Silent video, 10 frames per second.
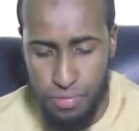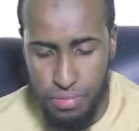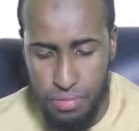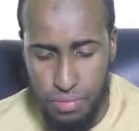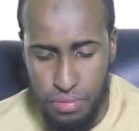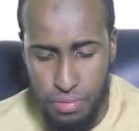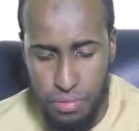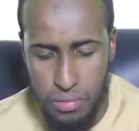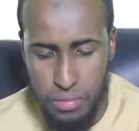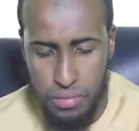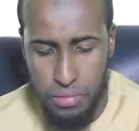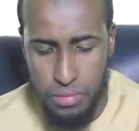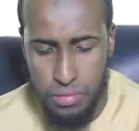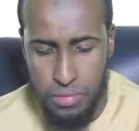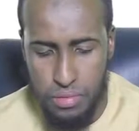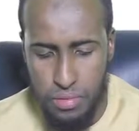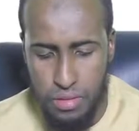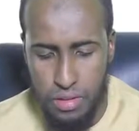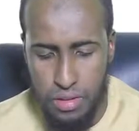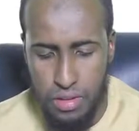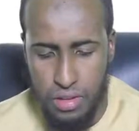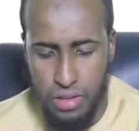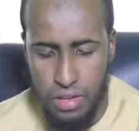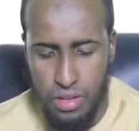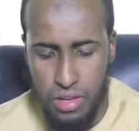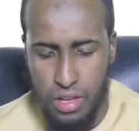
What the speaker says: [no speech]